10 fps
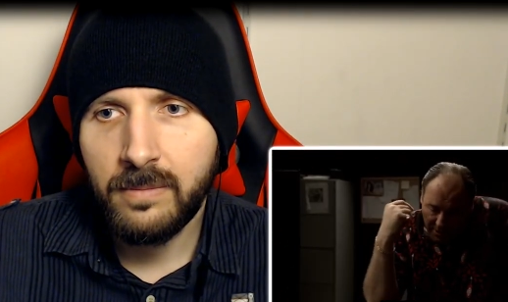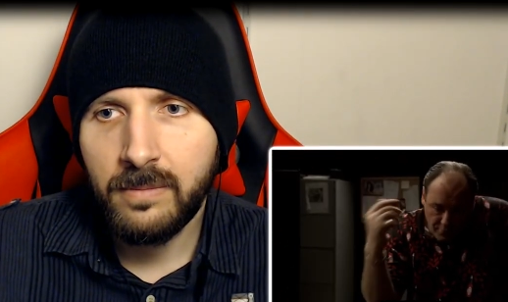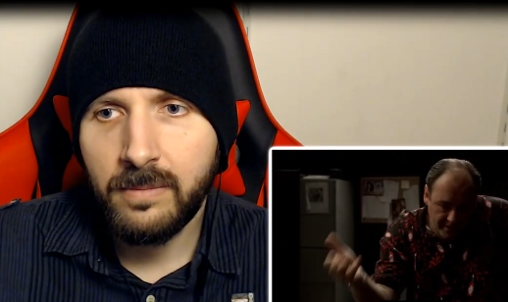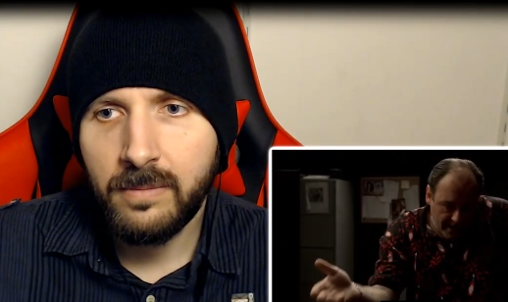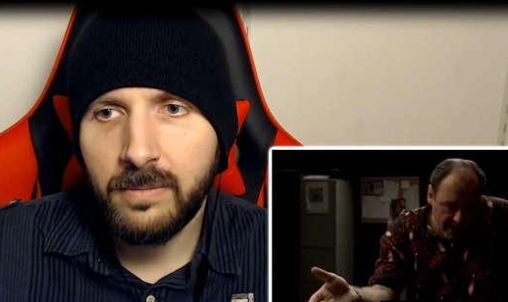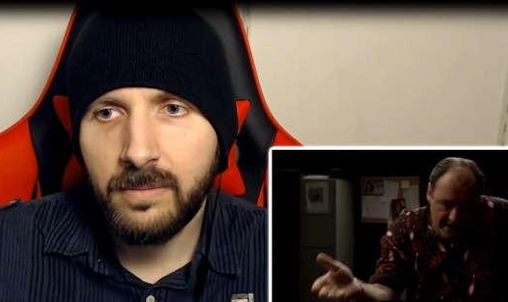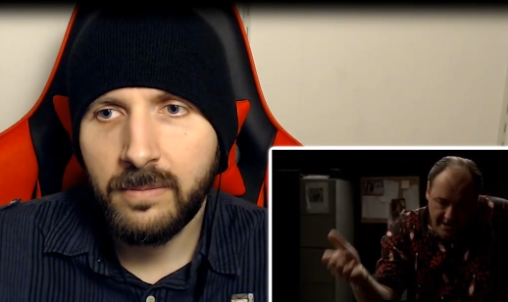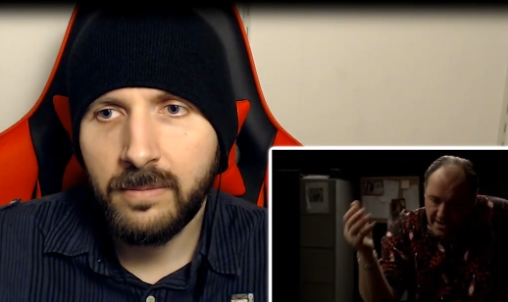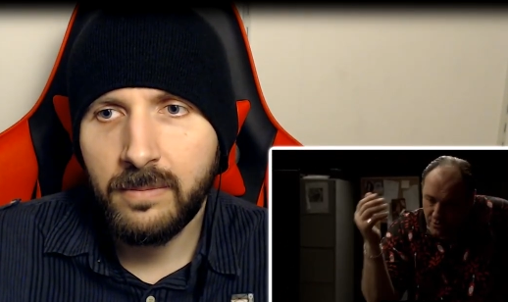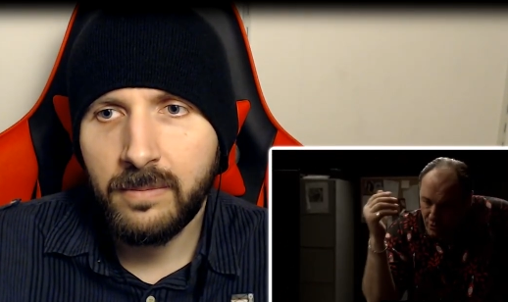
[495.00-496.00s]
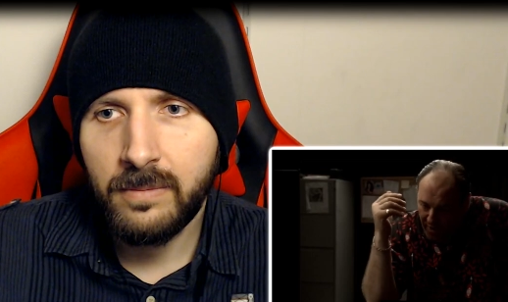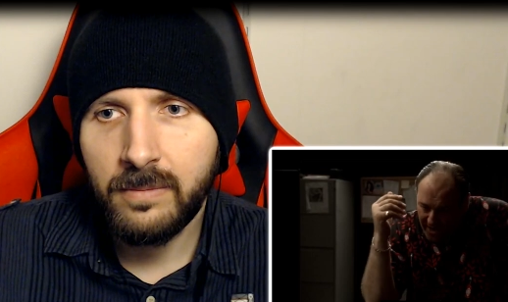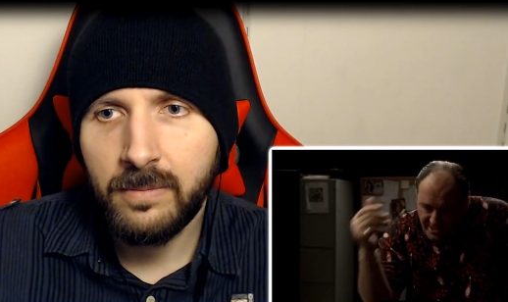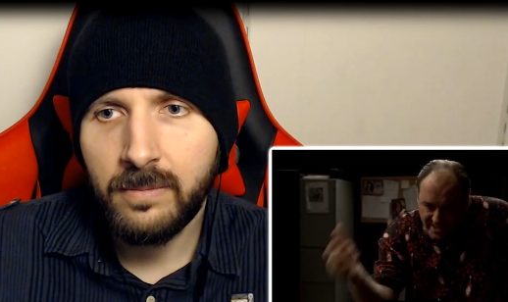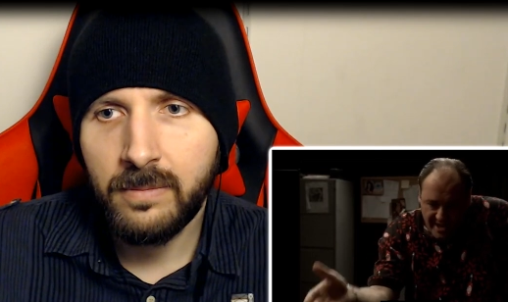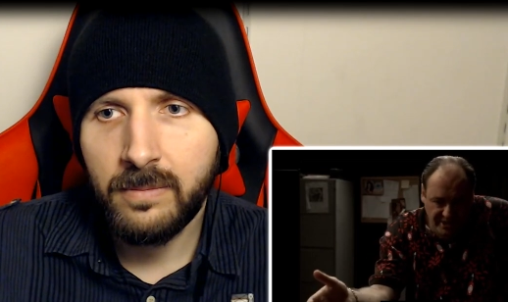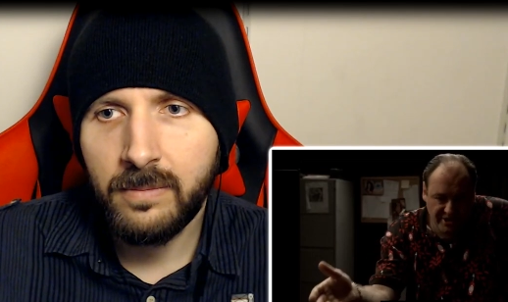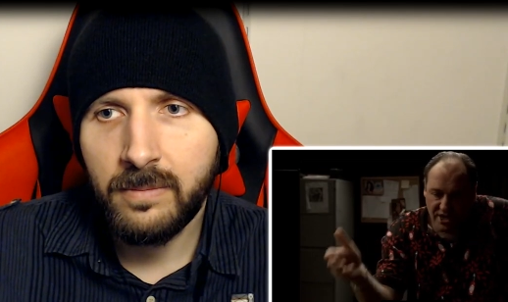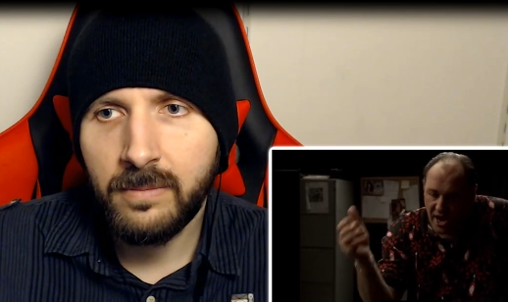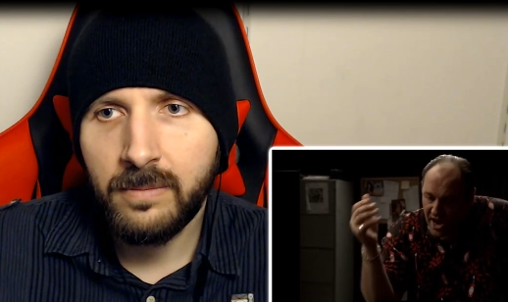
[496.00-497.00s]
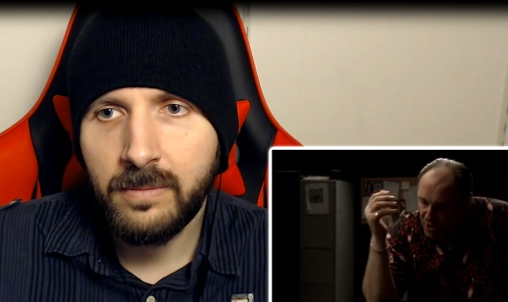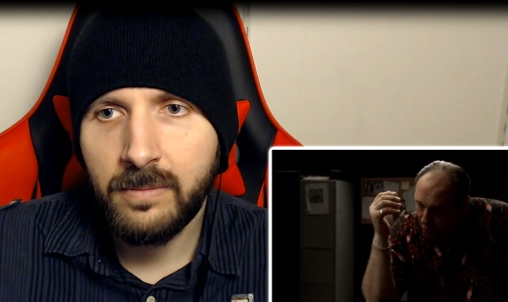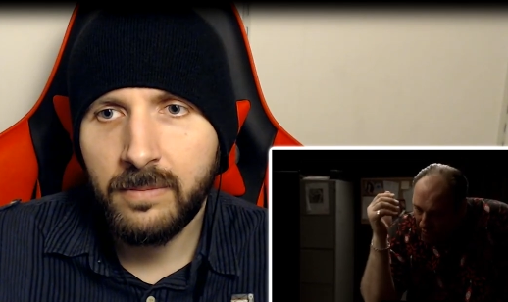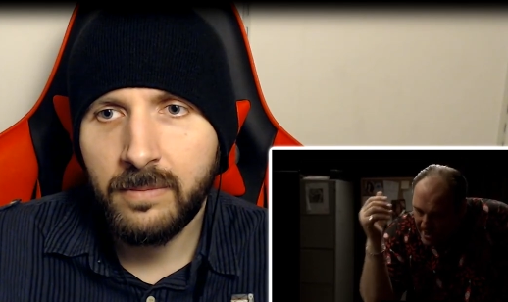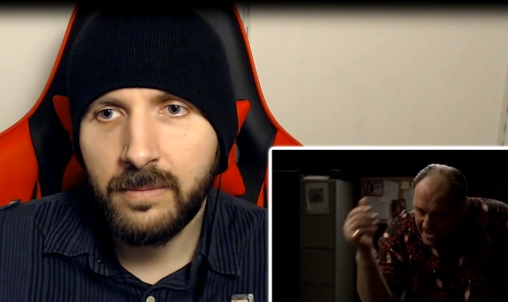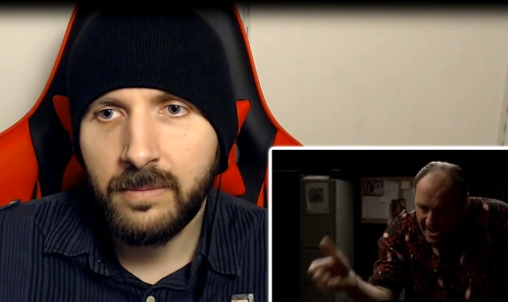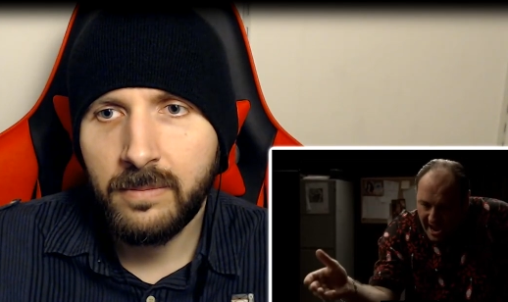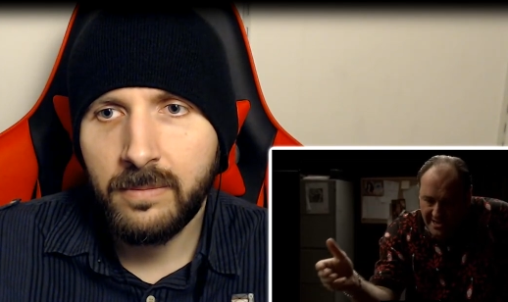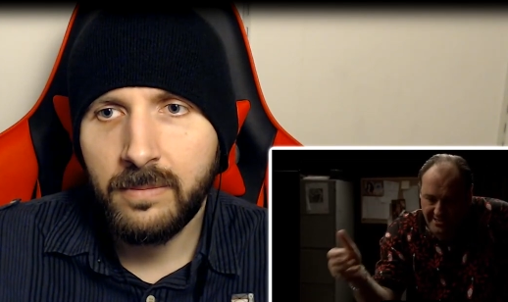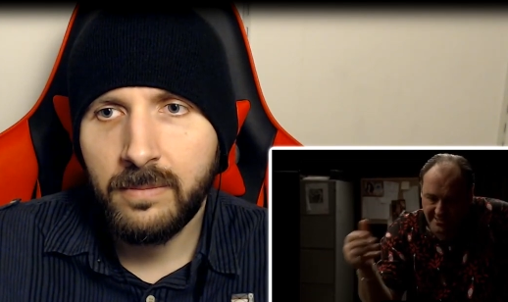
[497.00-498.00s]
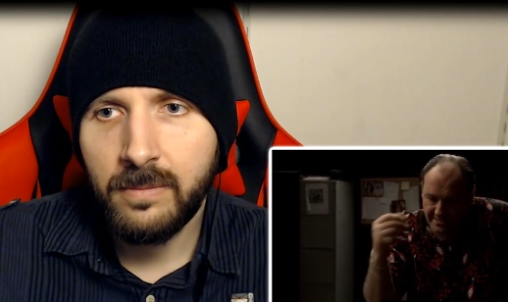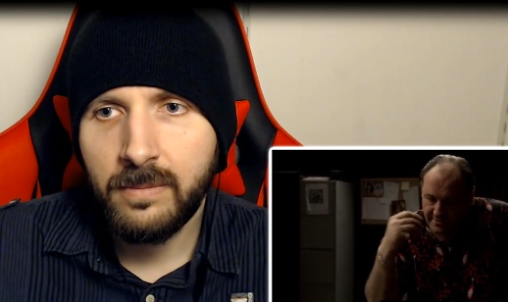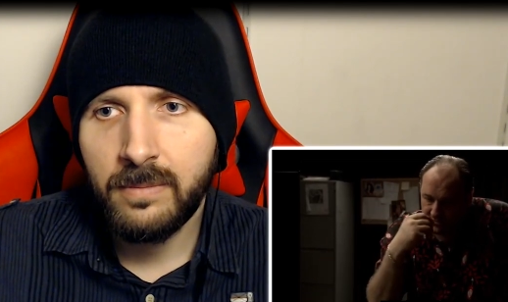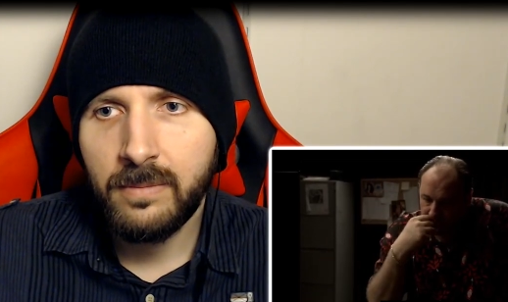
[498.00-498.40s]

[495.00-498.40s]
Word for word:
Speaker 1: I know the guy. I know the way he thinks. I know the way he acts.